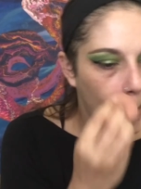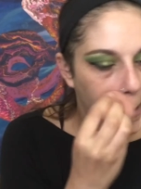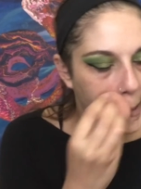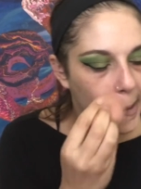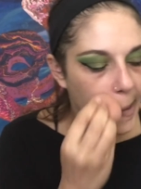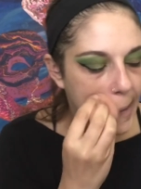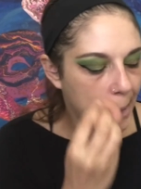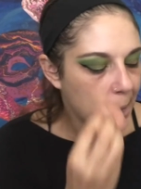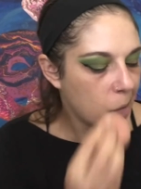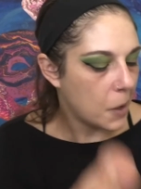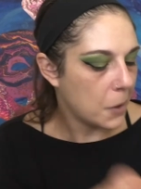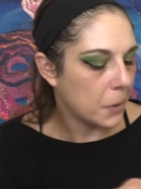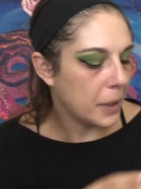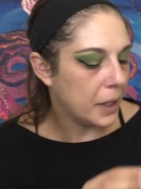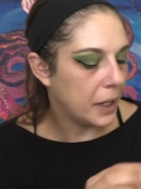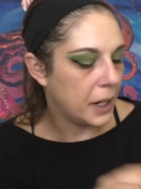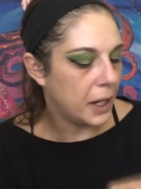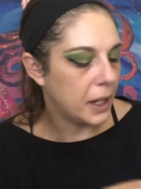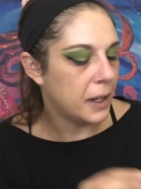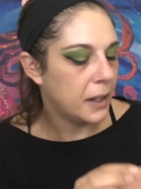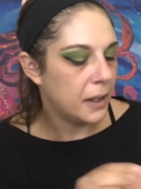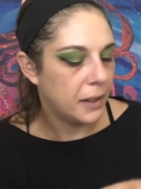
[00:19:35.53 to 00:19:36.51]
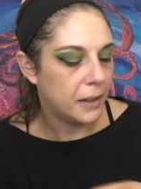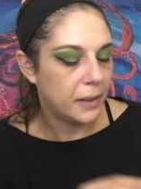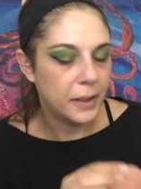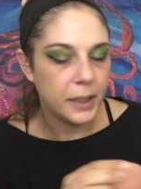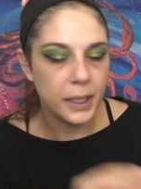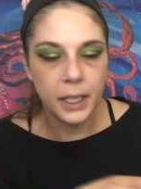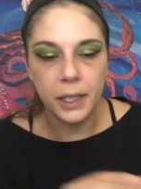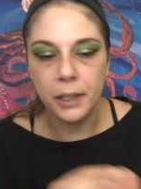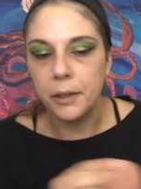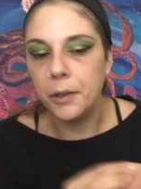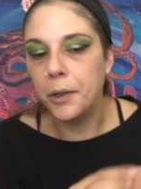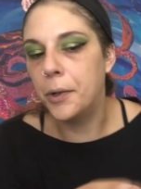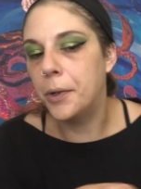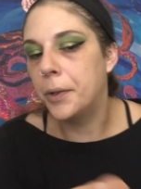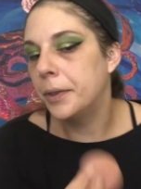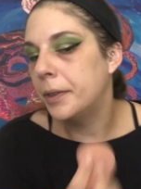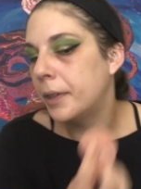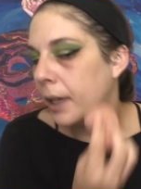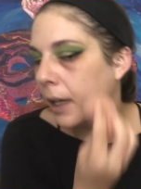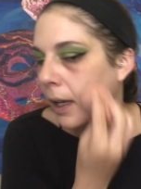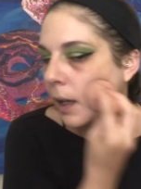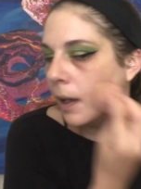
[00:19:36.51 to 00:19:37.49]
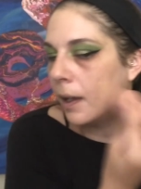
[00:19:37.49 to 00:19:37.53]
I'm already getting old
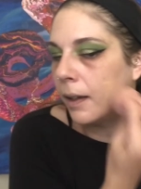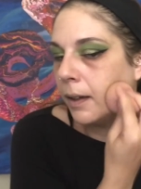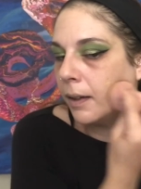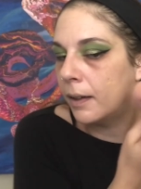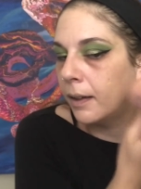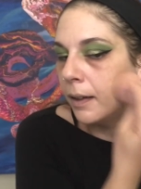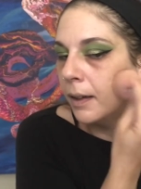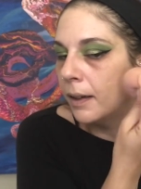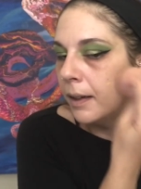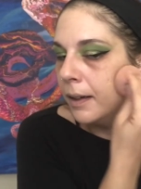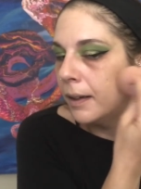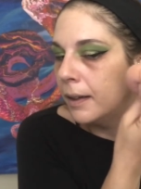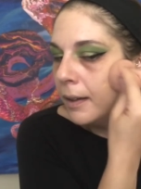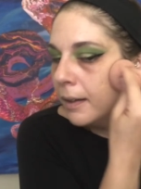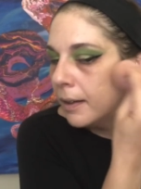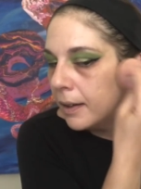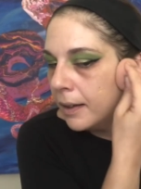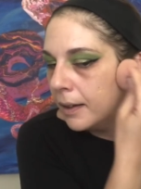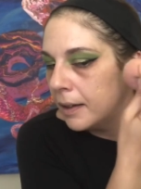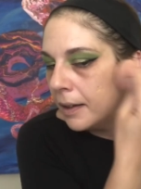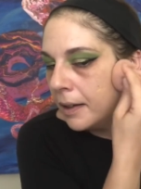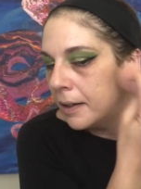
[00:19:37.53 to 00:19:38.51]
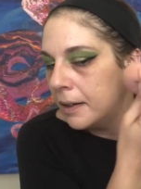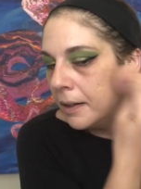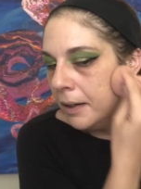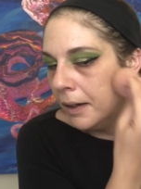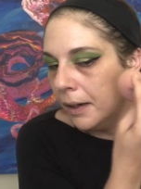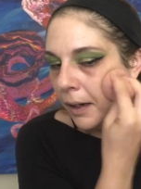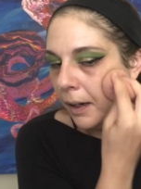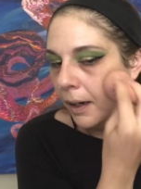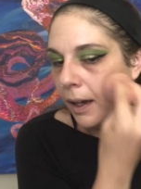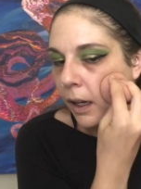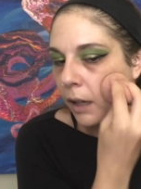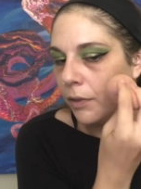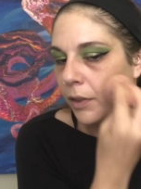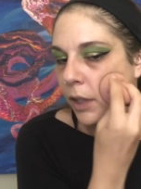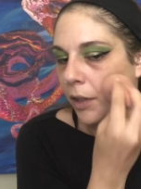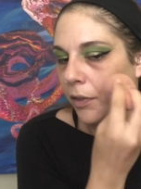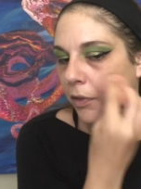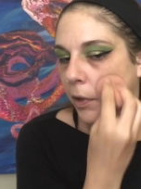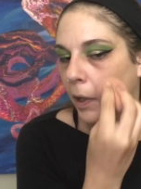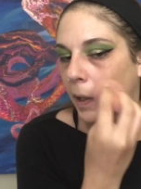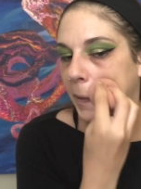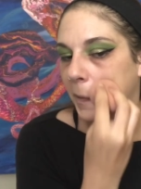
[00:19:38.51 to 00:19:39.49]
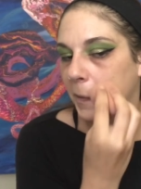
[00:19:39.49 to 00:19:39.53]
and have enough
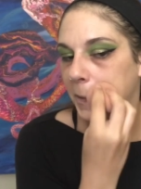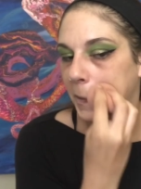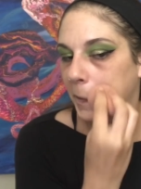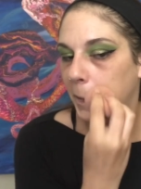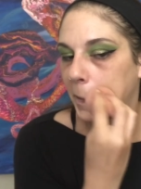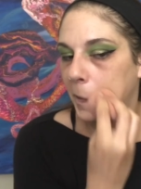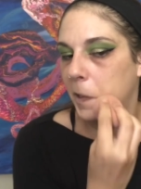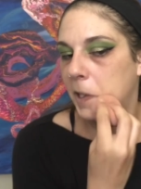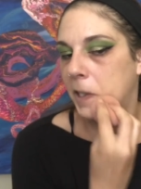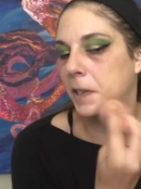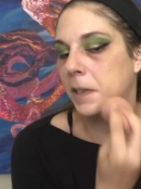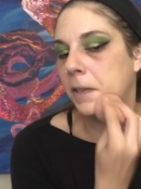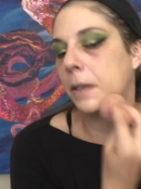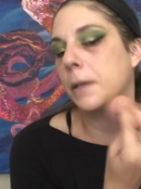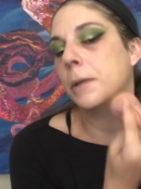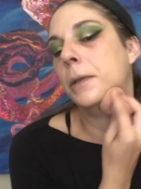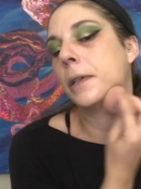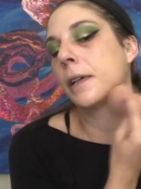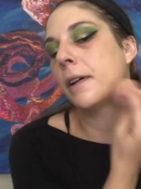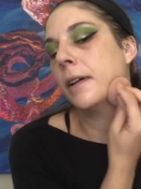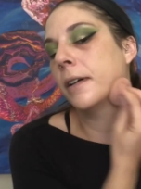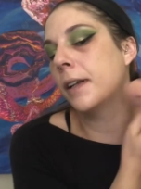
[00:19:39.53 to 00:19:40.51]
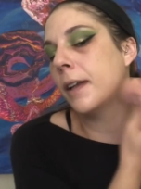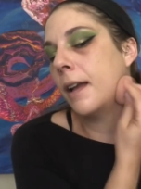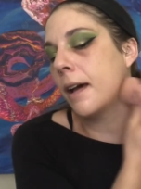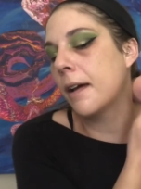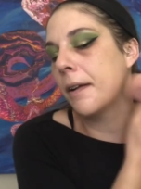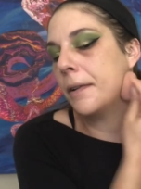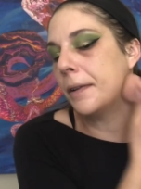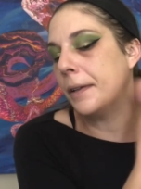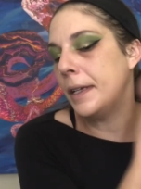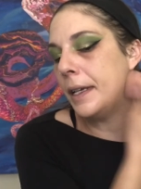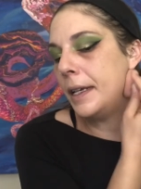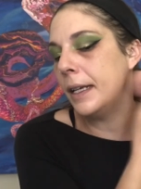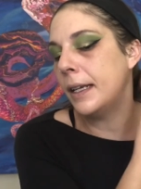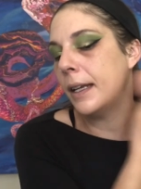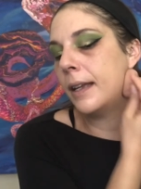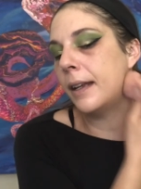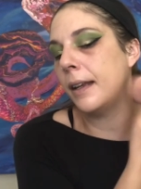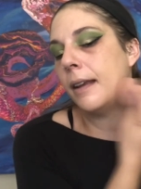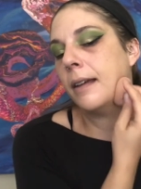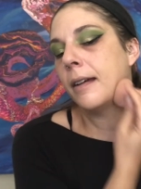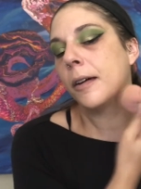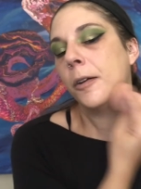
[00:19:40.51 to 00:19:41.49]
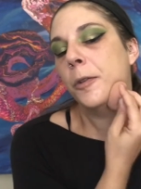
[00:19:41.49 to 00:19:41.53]
wrinkles and creases going on. I don't need any
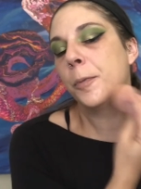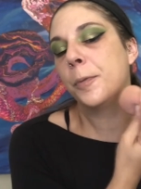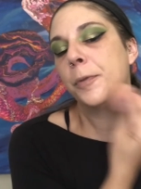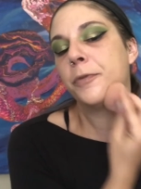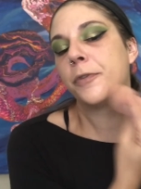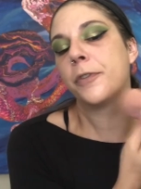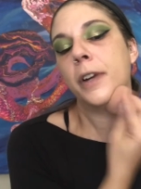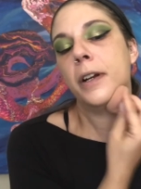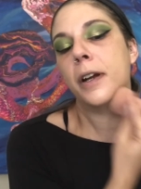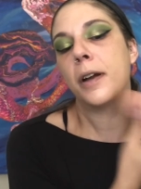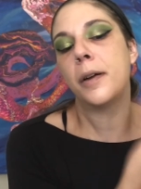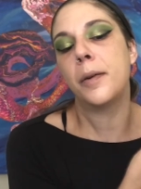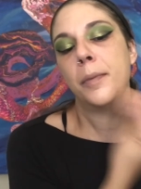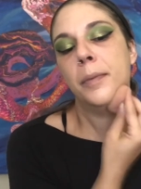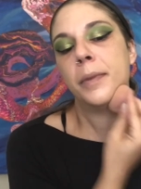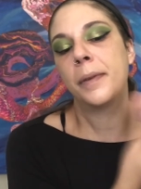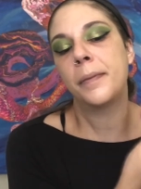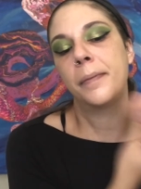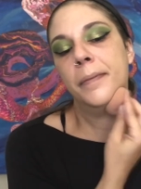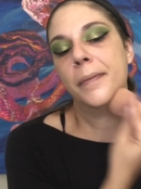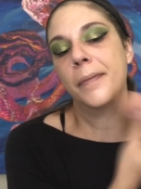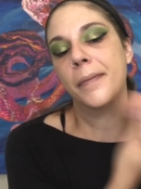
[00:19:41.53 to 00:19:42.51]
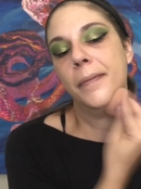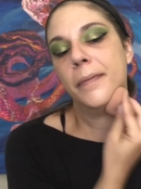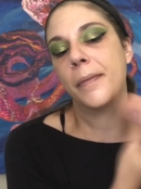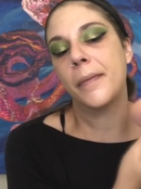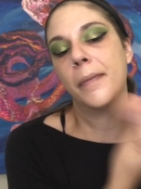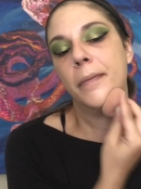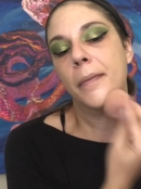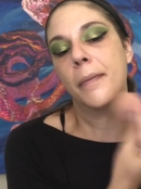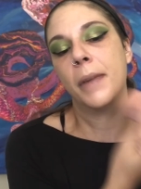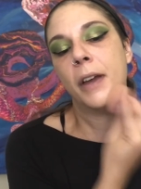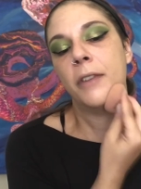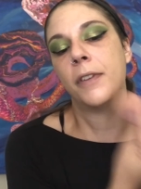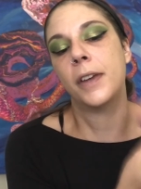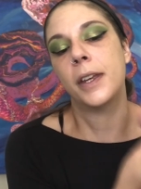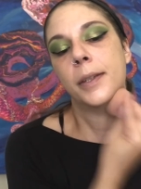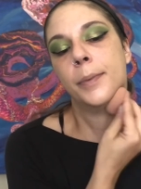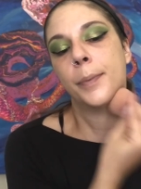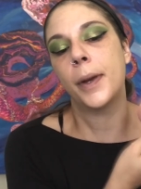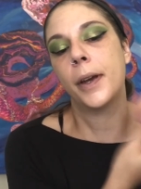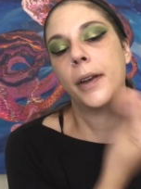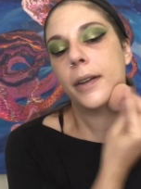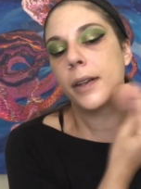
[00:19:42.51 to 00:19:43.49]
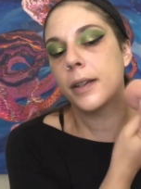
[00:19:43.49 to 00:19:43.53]
help from my face
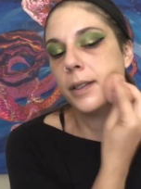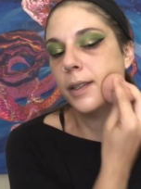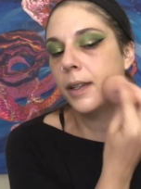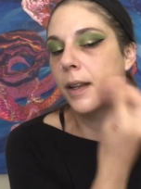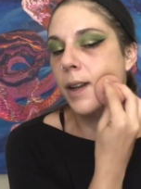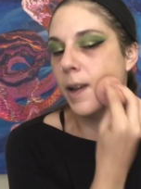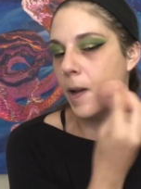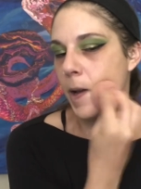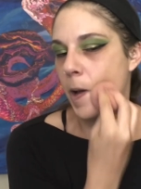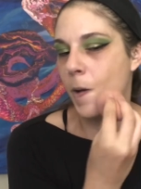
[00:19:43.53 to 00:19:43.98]
products, you know?